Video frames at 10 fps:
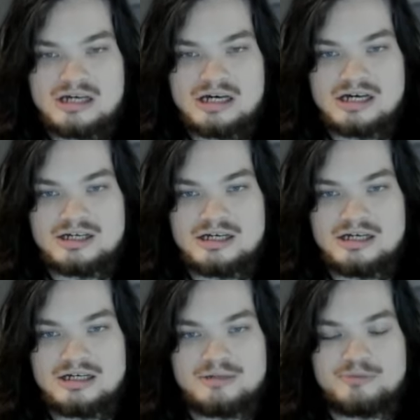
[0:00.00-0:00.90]

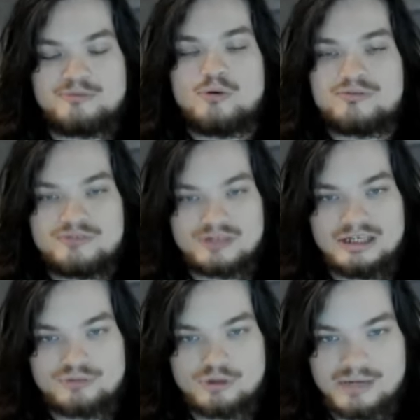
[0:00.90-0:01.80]
before
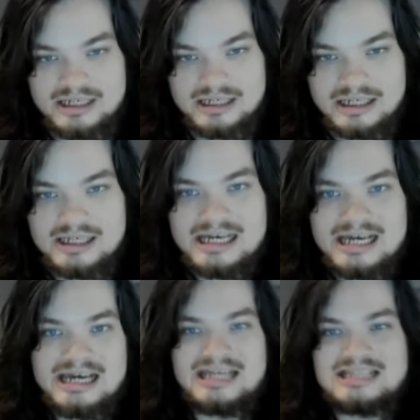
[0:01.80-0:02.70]
fleeing Romania,
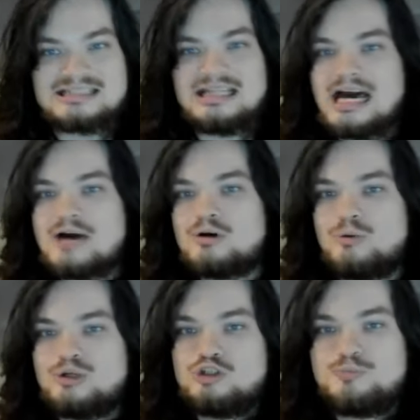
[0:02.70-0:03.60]
and is now
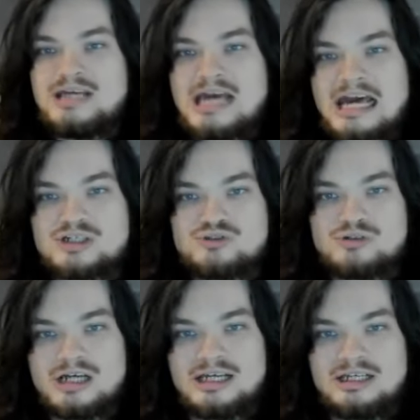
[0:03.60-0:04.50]
going to be
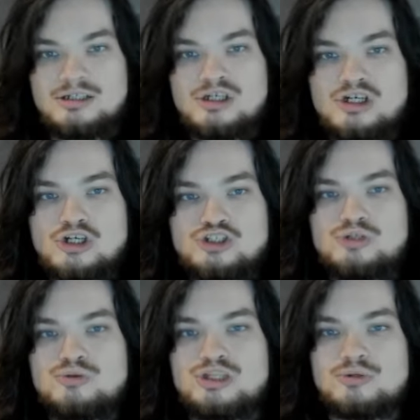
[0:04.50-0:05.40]
extradited
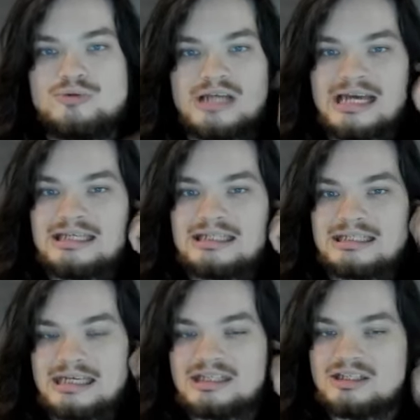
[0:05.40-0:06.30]
to the United
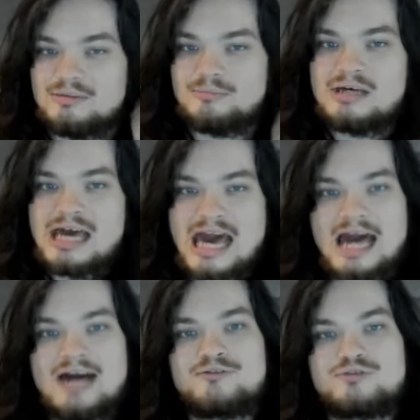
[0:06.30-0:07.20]
Kingdom
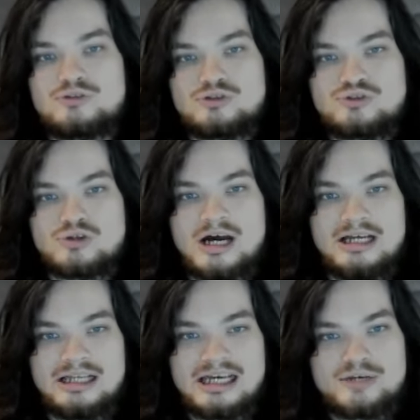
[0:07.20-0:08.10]
after the
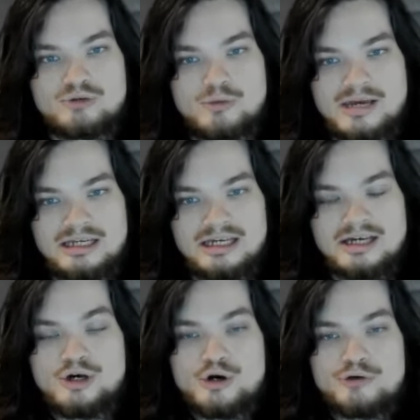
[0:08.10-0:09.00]
trial in
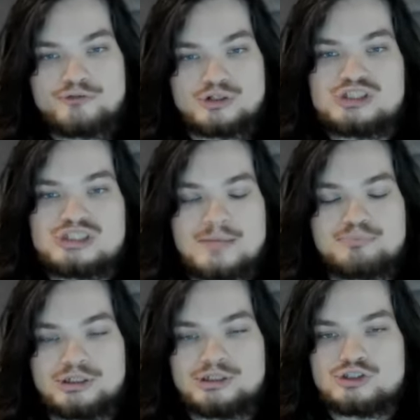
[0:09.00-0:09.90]
Romania for
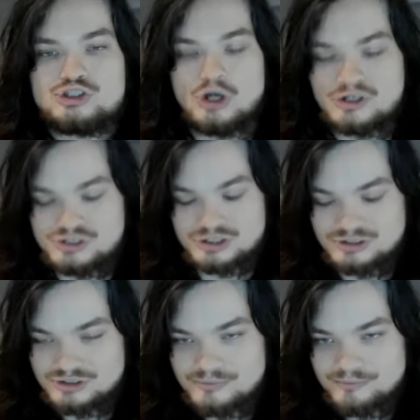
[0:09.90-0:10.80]
separate charges.